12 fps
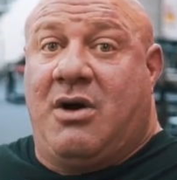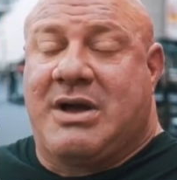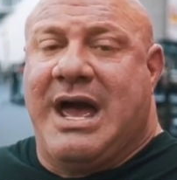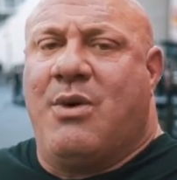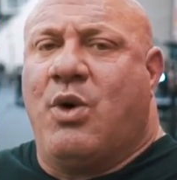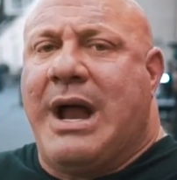
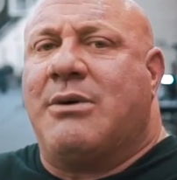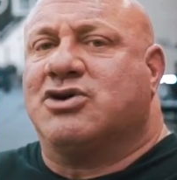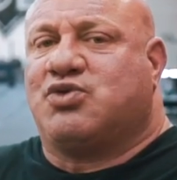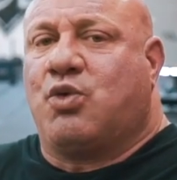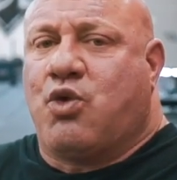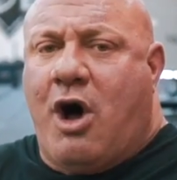Okay, when I
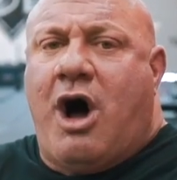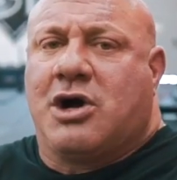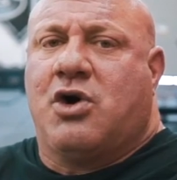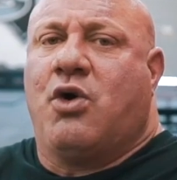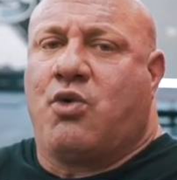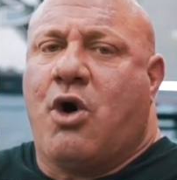was
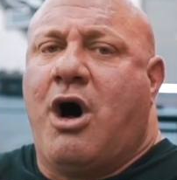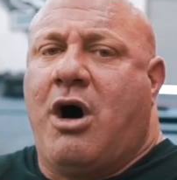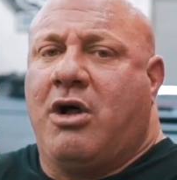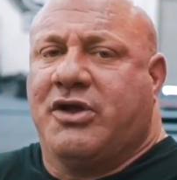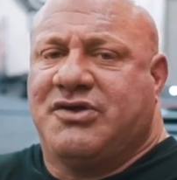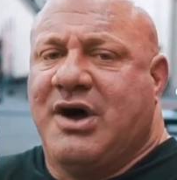raw, going raw
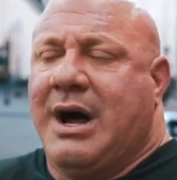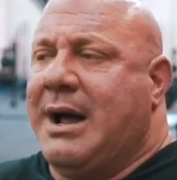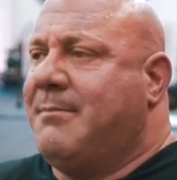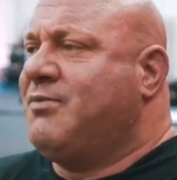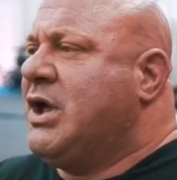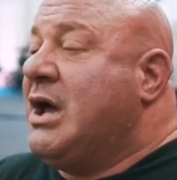all the
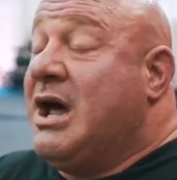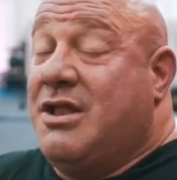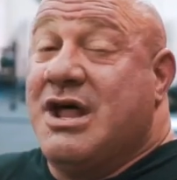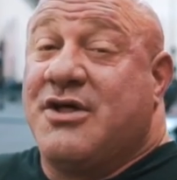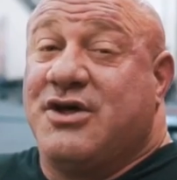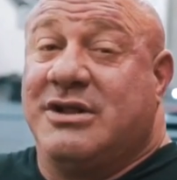time,
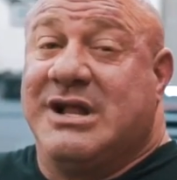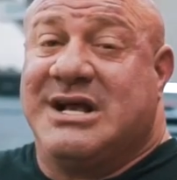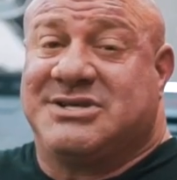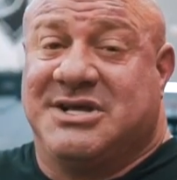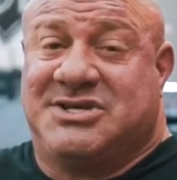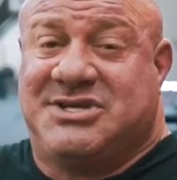nothing
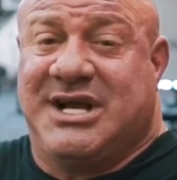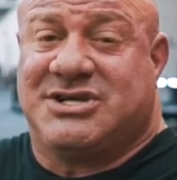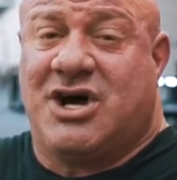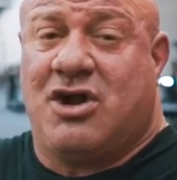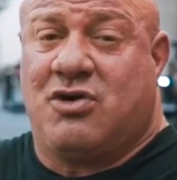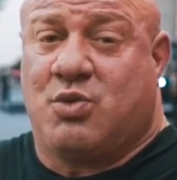less than
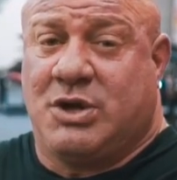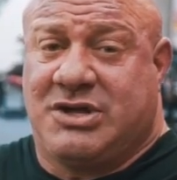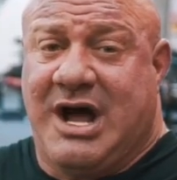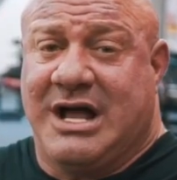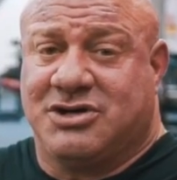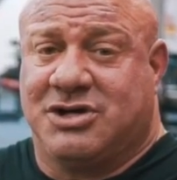600
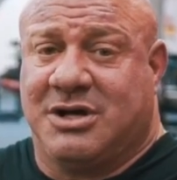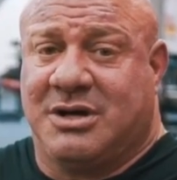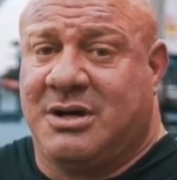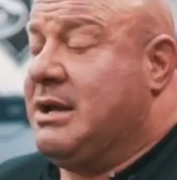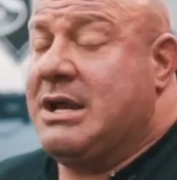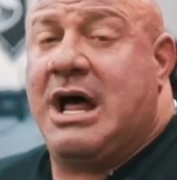would touch.
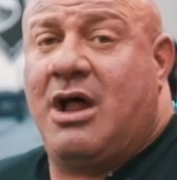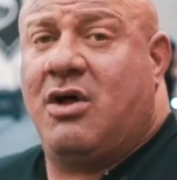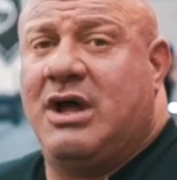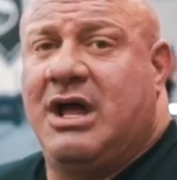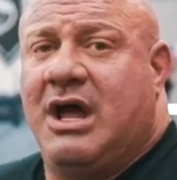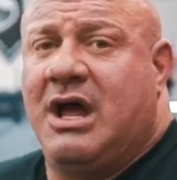
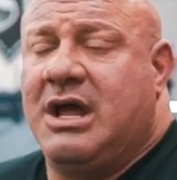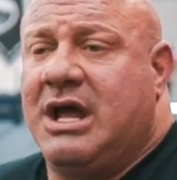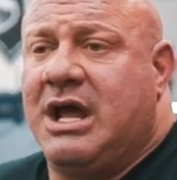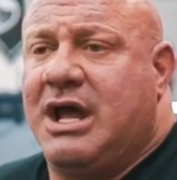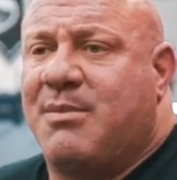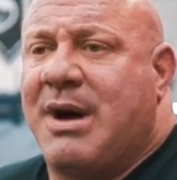Now,
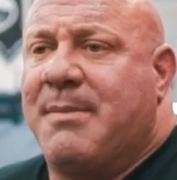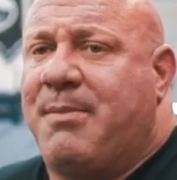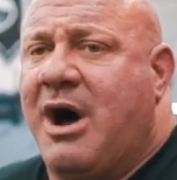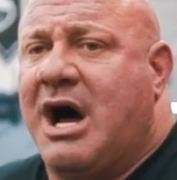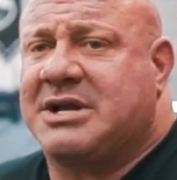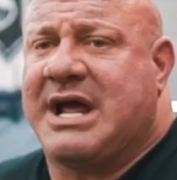in my
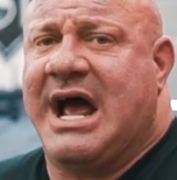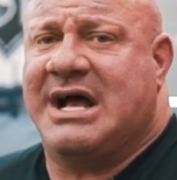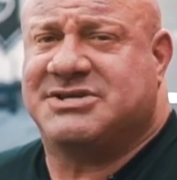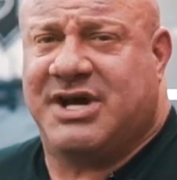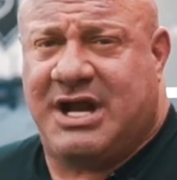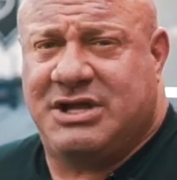
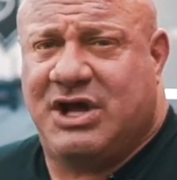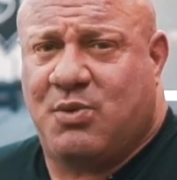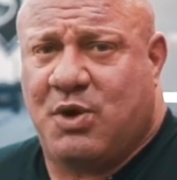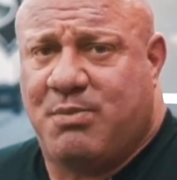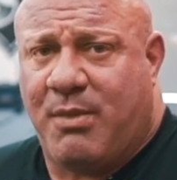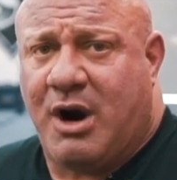podcast that I did
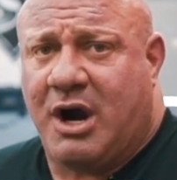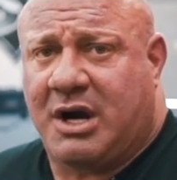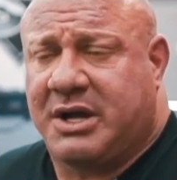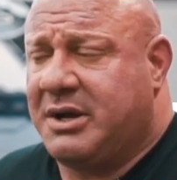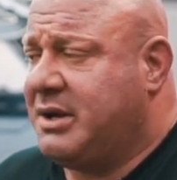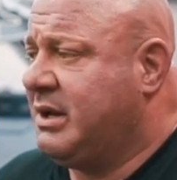with
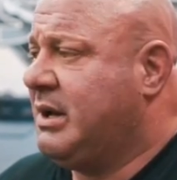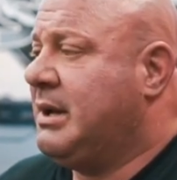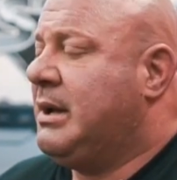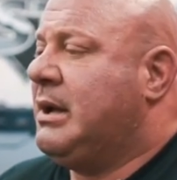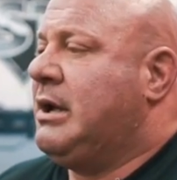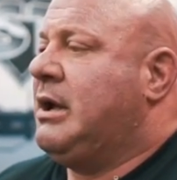Mark,
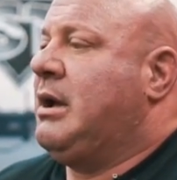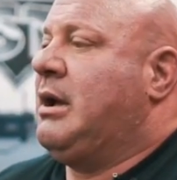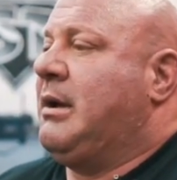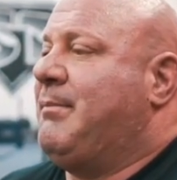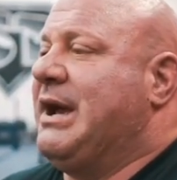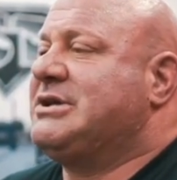
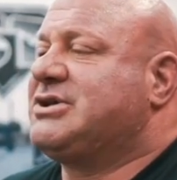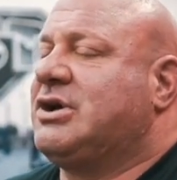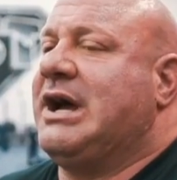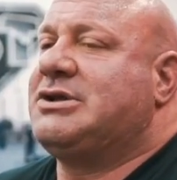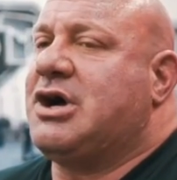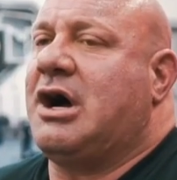
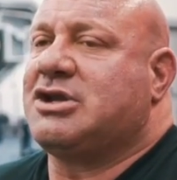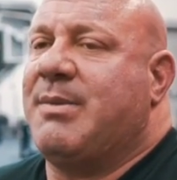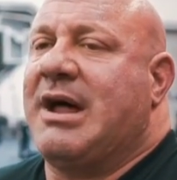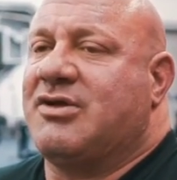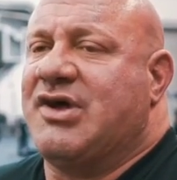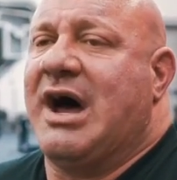basically I talked
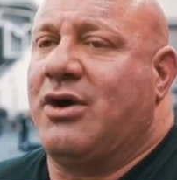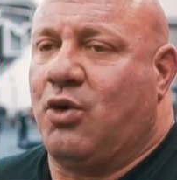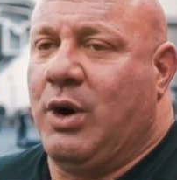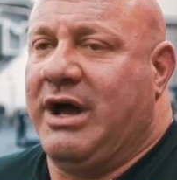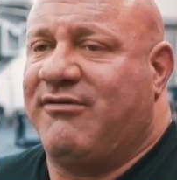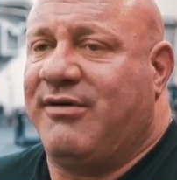about a
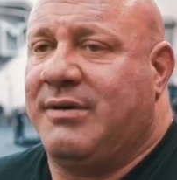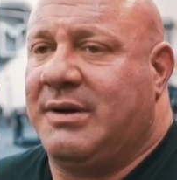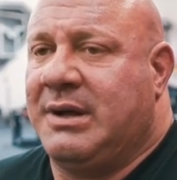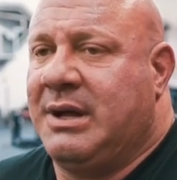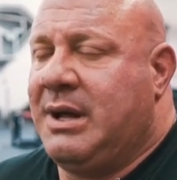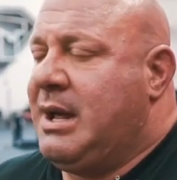tidal wave.
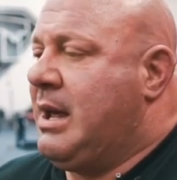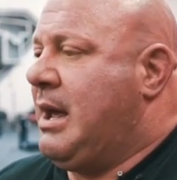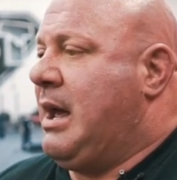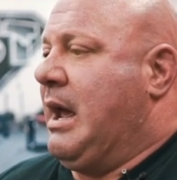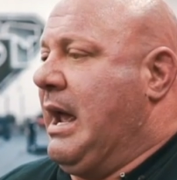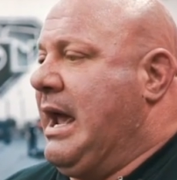
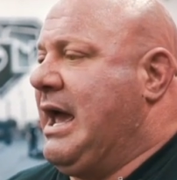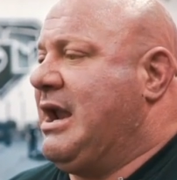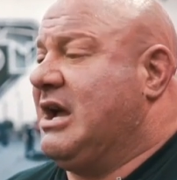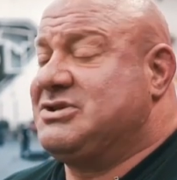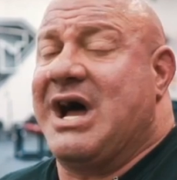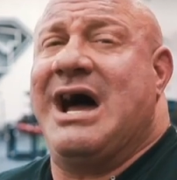
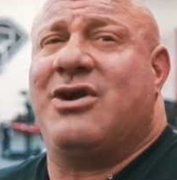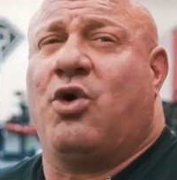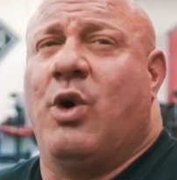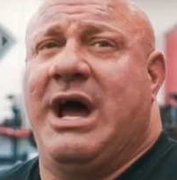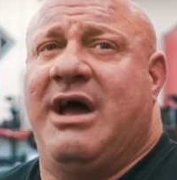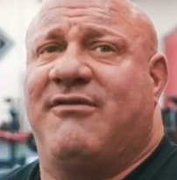And a
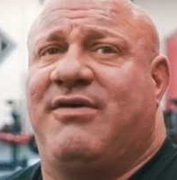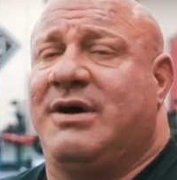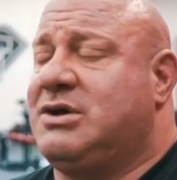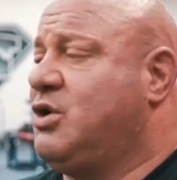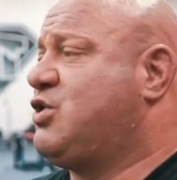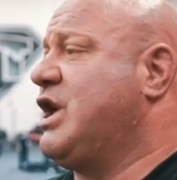tidal wave,
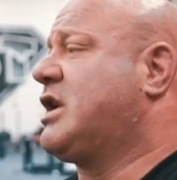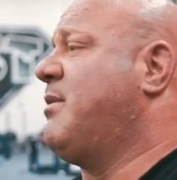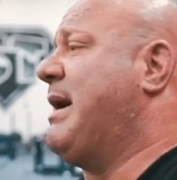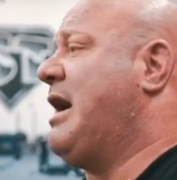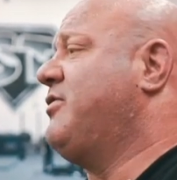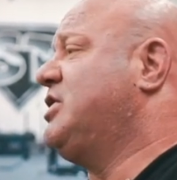you
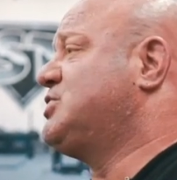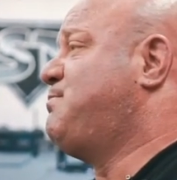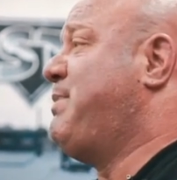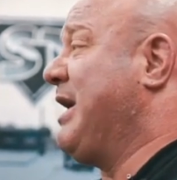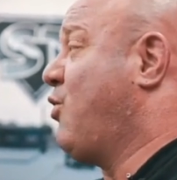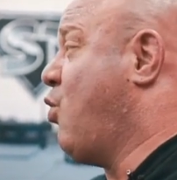think about this
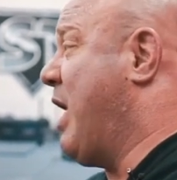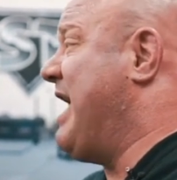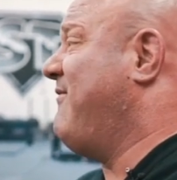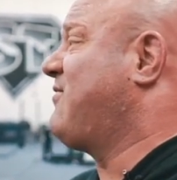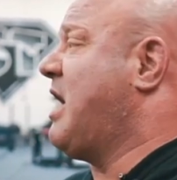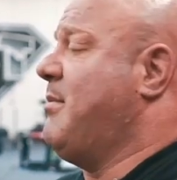big
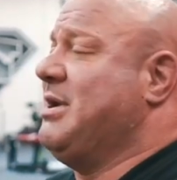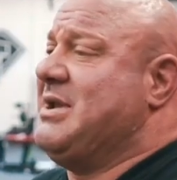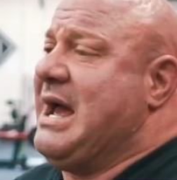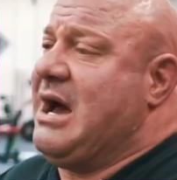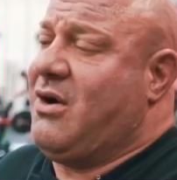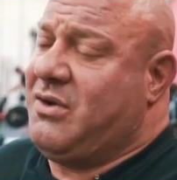wave
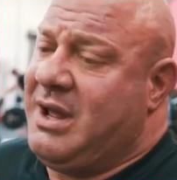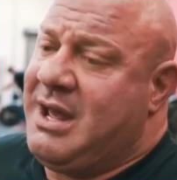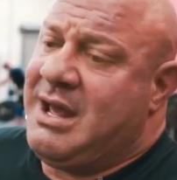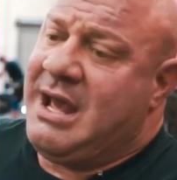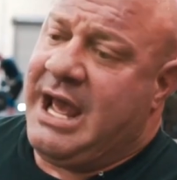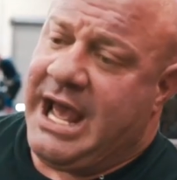coming down
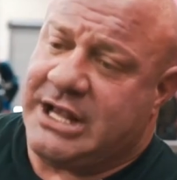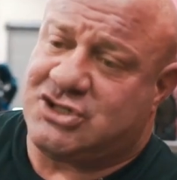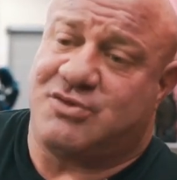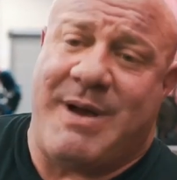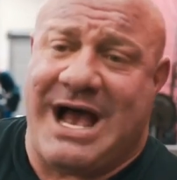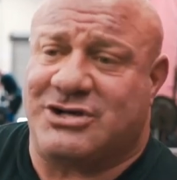
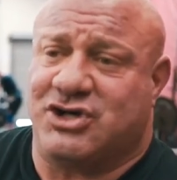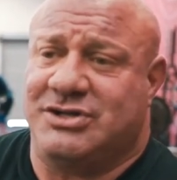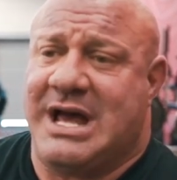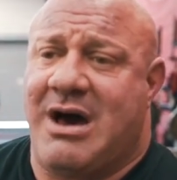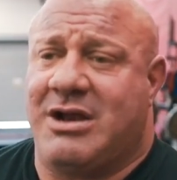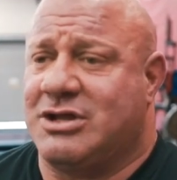and
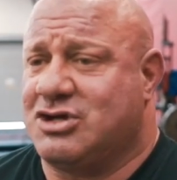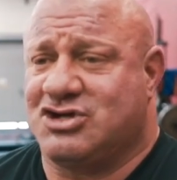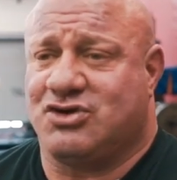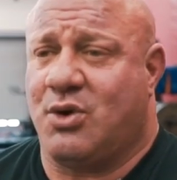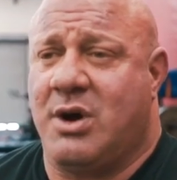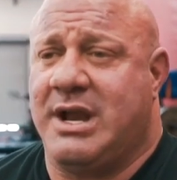smashing down and
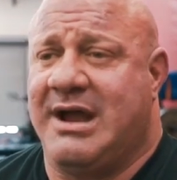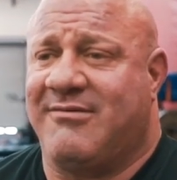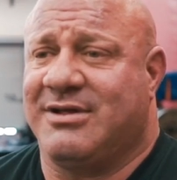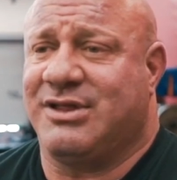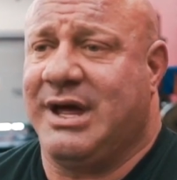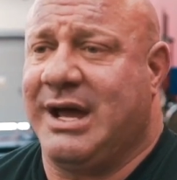destroying
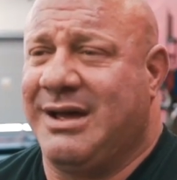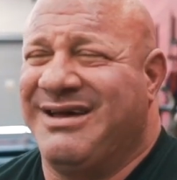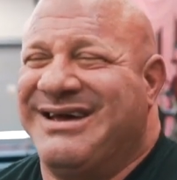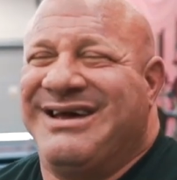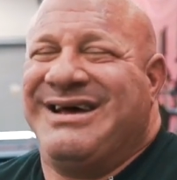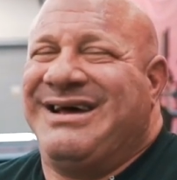everything.
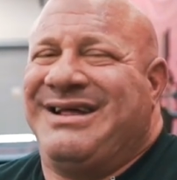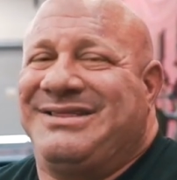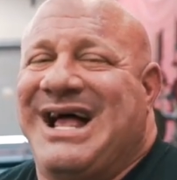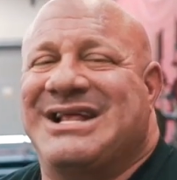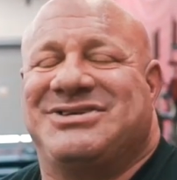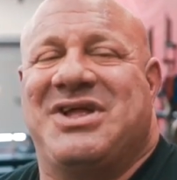
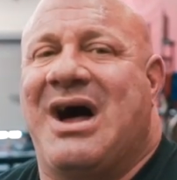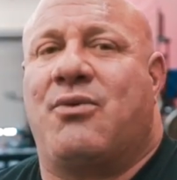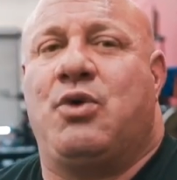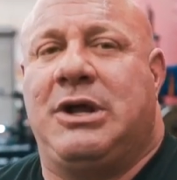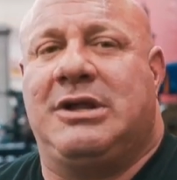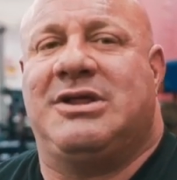That's
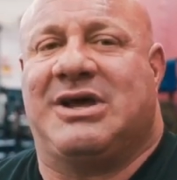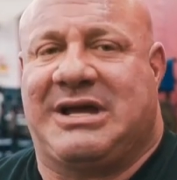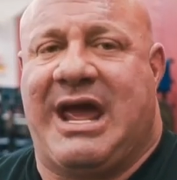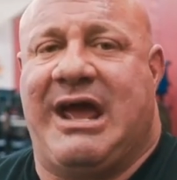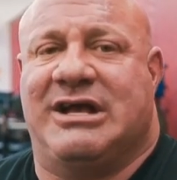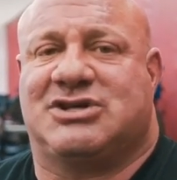not really the
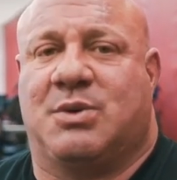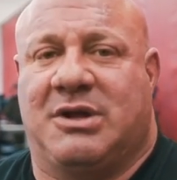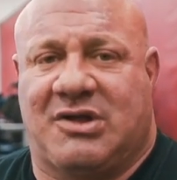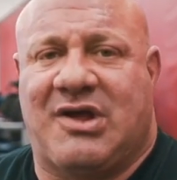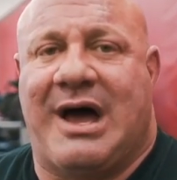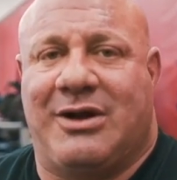case
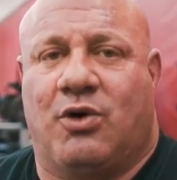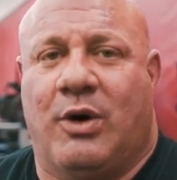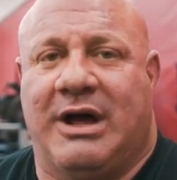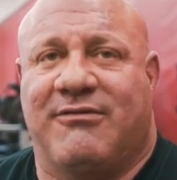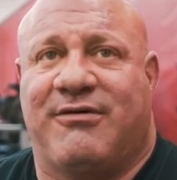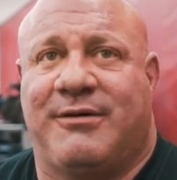with a tidal
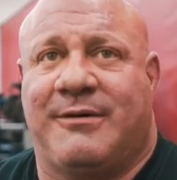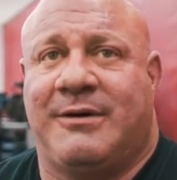wave.